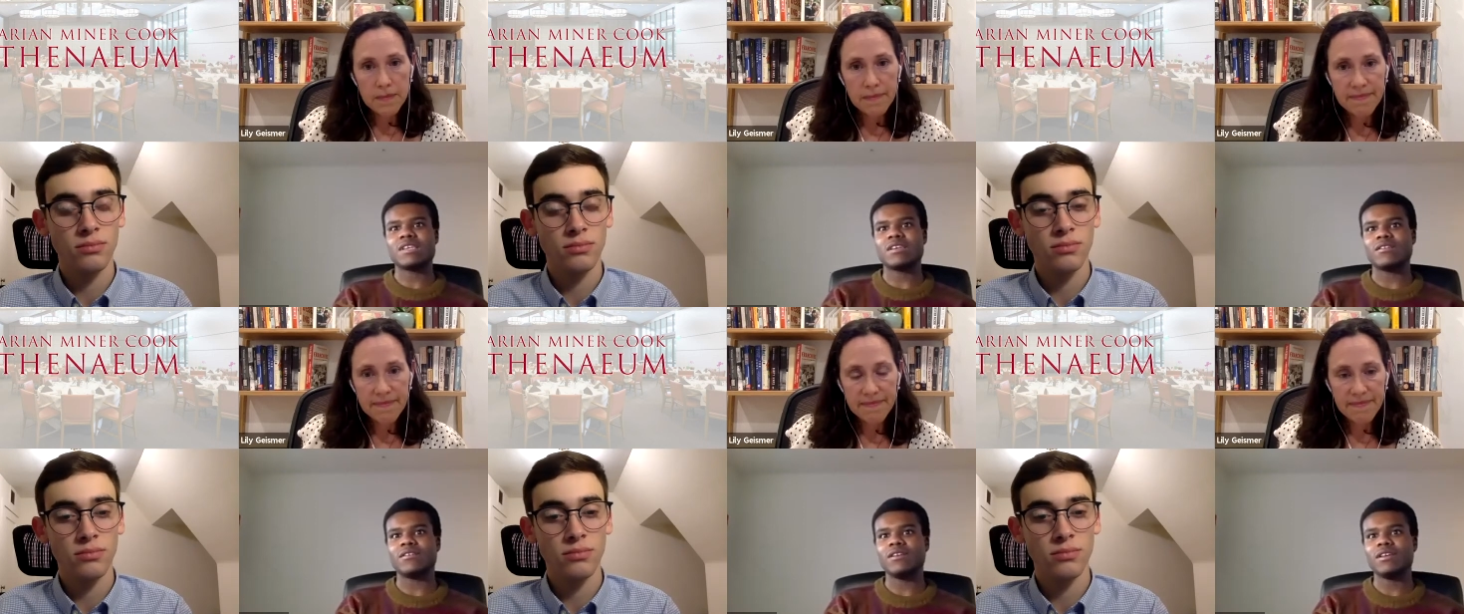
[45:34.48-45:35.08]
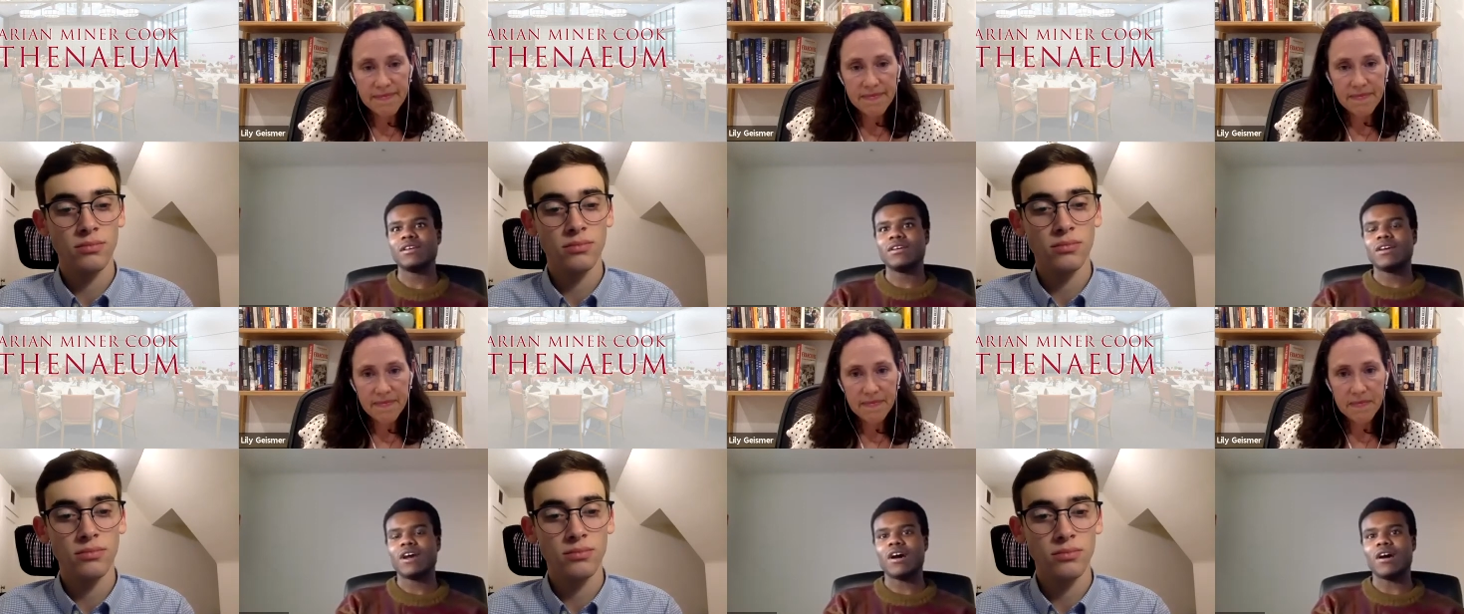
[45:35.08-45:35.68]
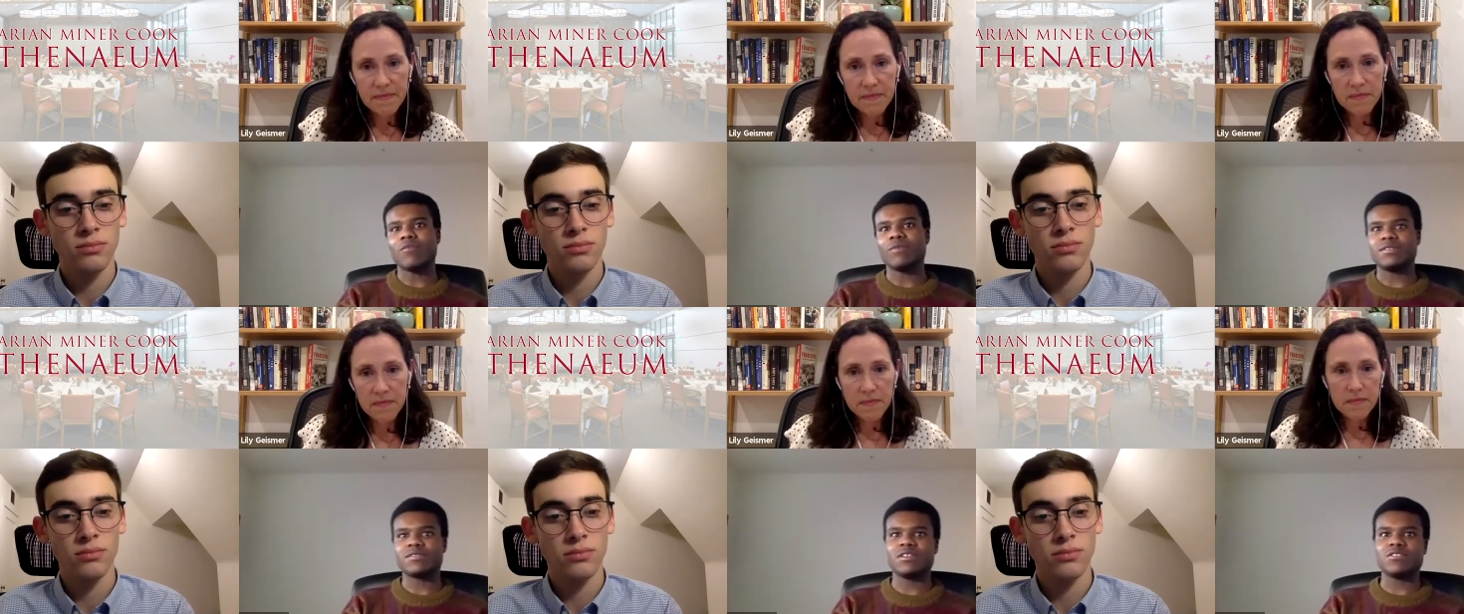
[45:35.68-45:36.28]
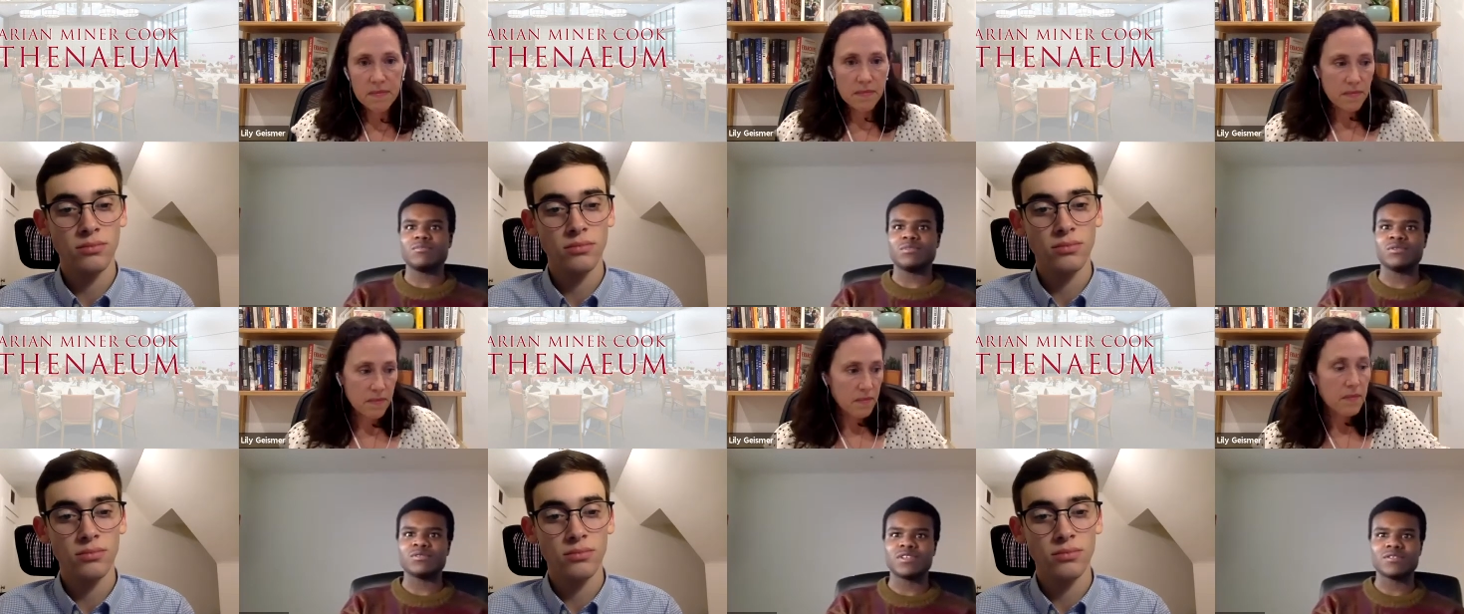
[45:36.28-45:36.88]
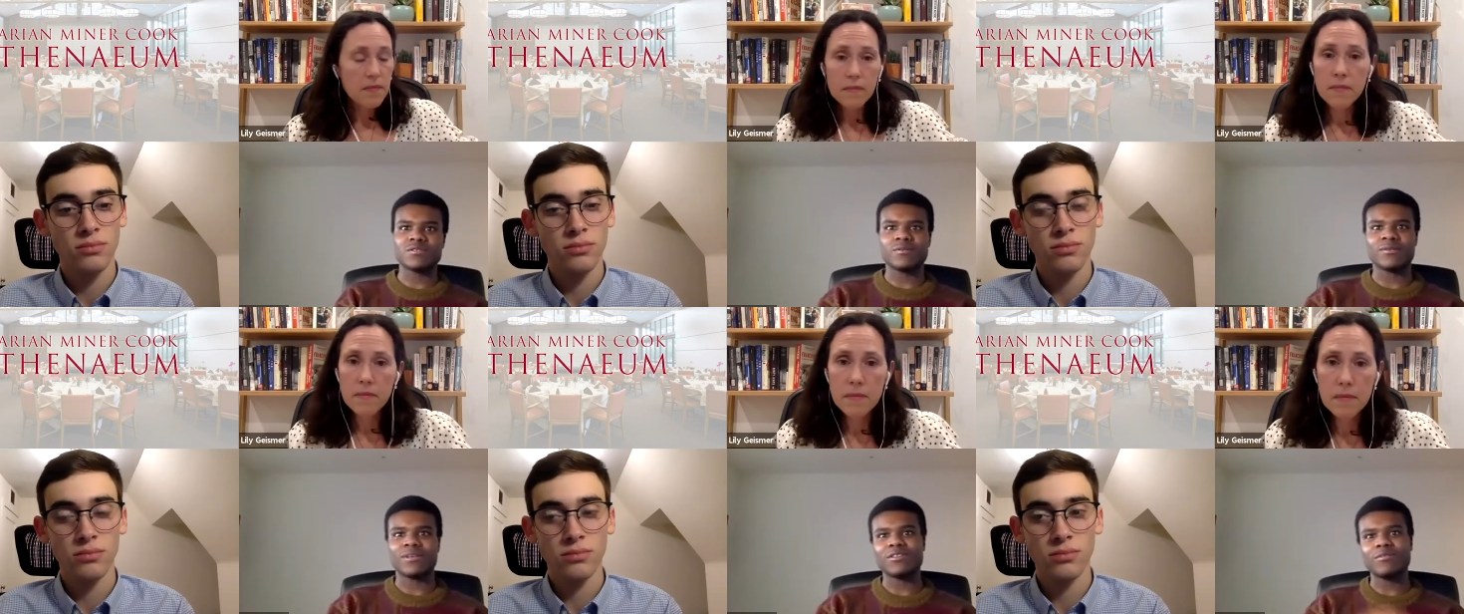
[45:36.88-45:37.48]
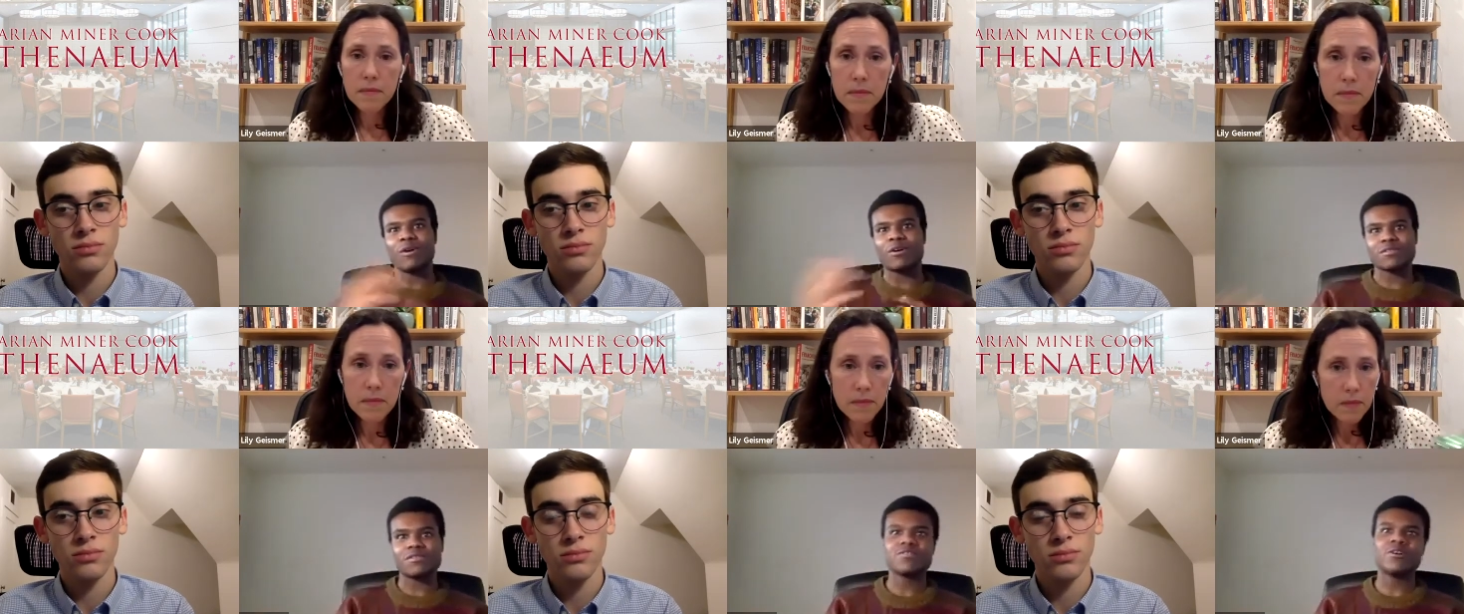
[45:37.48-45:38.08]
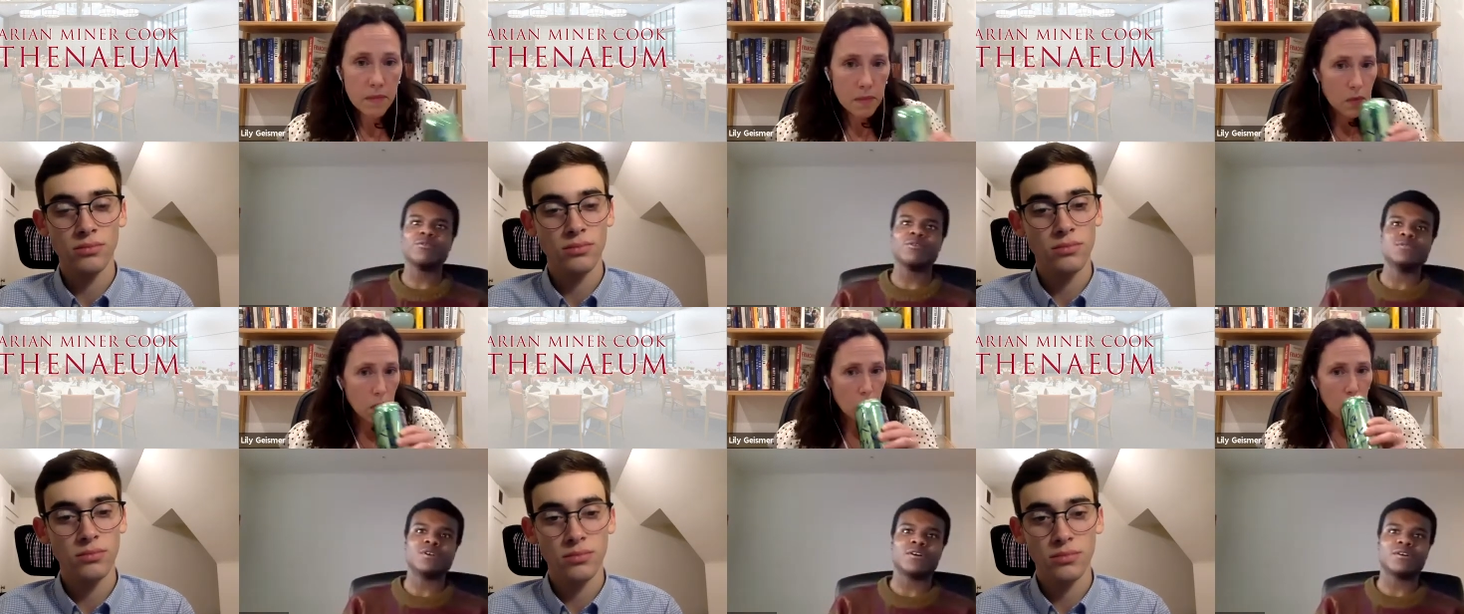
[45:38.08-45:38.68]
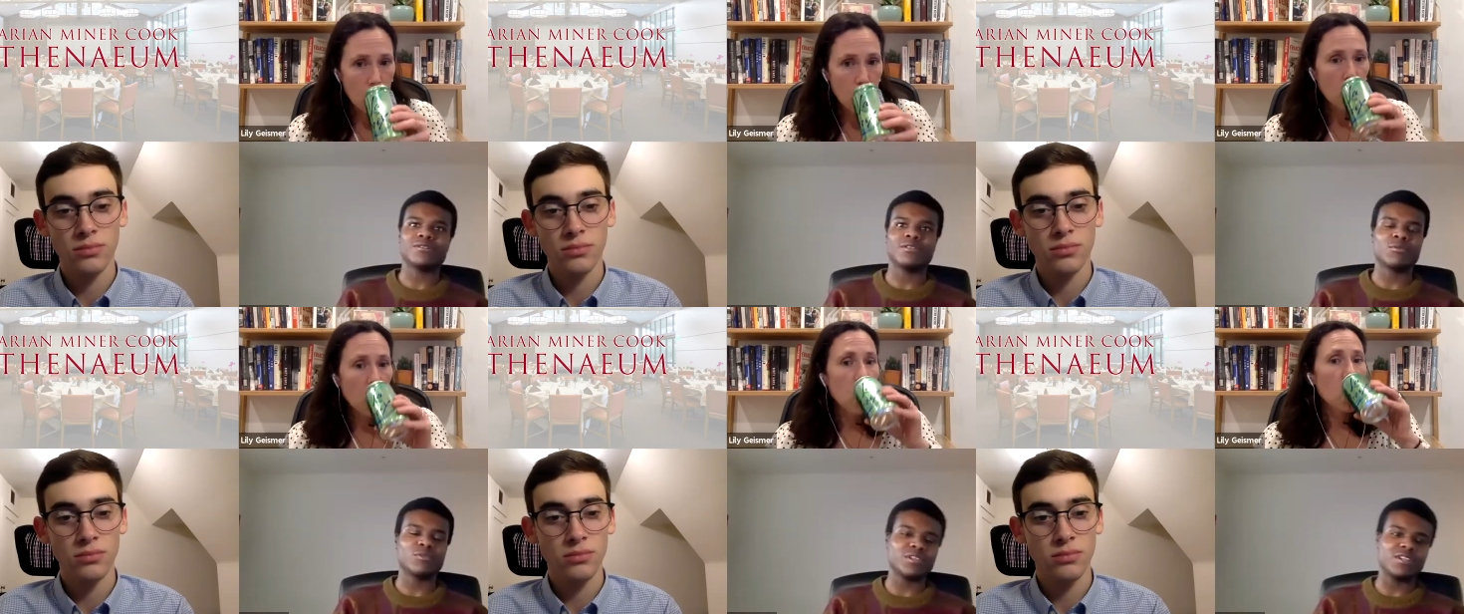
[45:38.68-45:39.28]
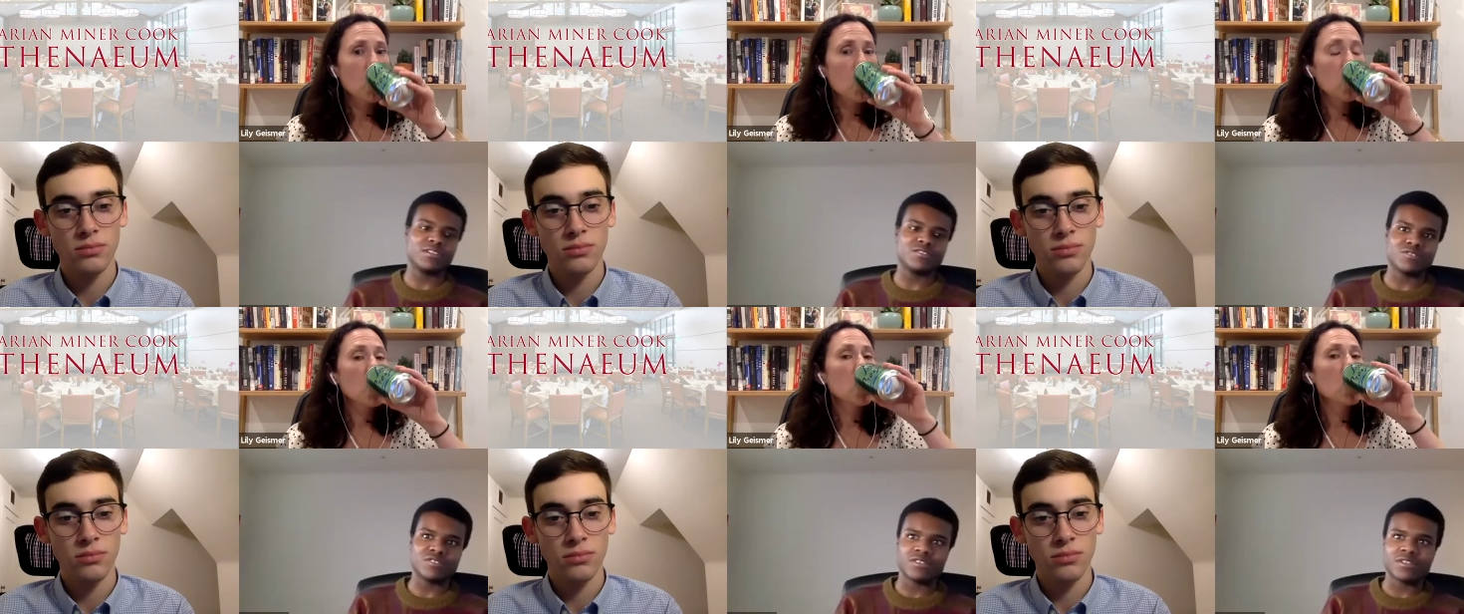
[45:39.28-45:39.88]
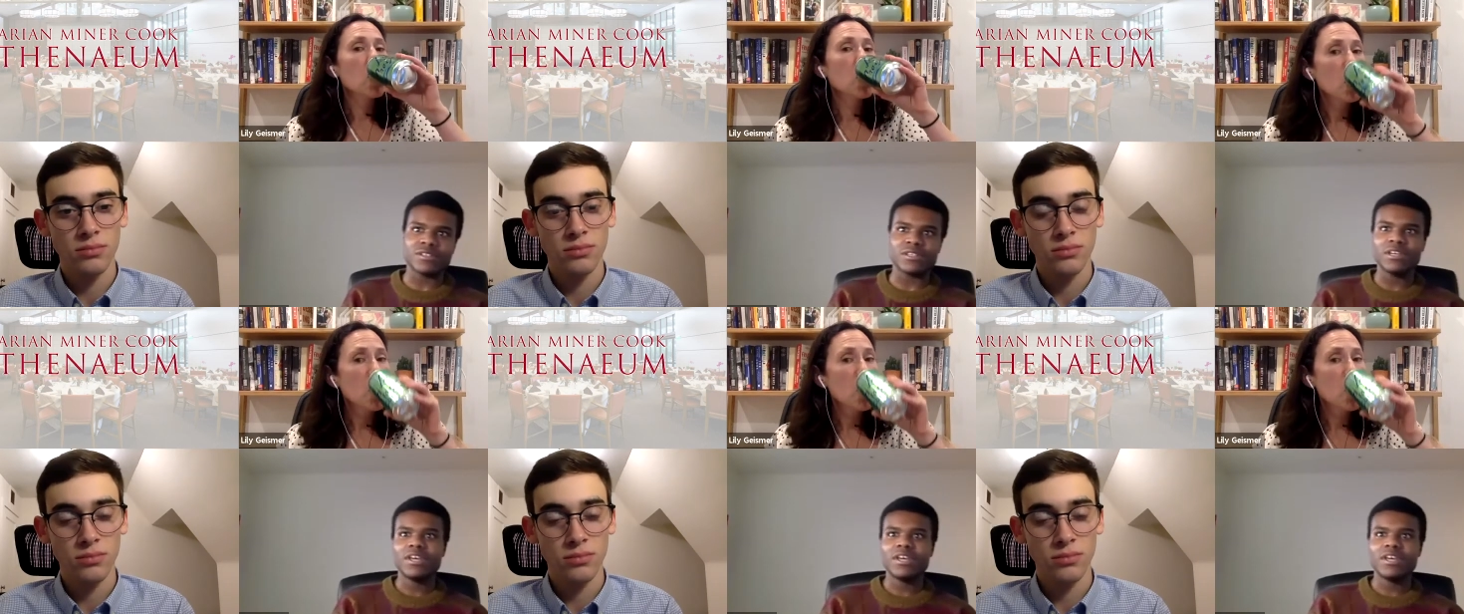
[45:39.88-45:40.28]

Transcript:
Speaker 1: in Uh, red states and blue states. So like the Boston suburbs are liberal leaning intrinsically.